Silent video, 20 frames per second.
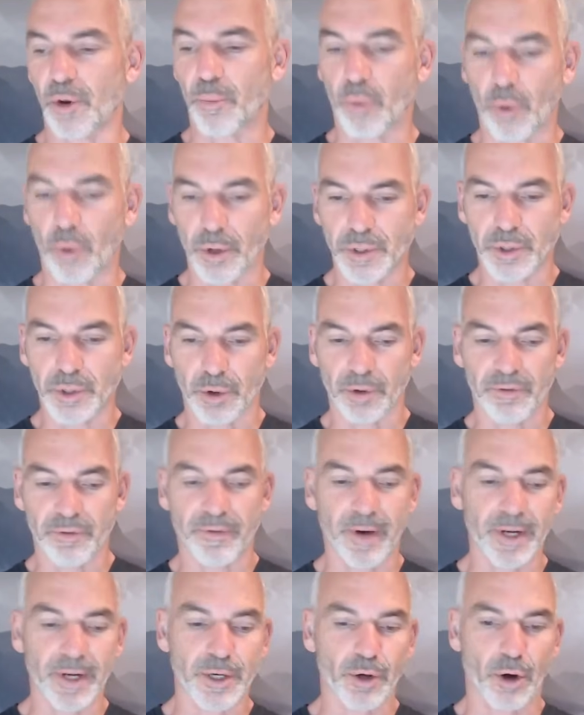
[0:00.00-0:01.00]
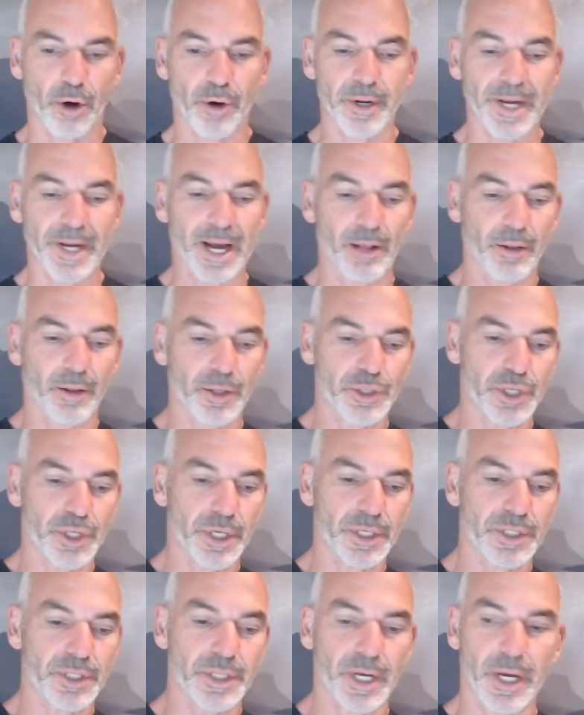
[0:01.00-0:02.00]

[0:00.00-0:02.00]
board certified cardiologist,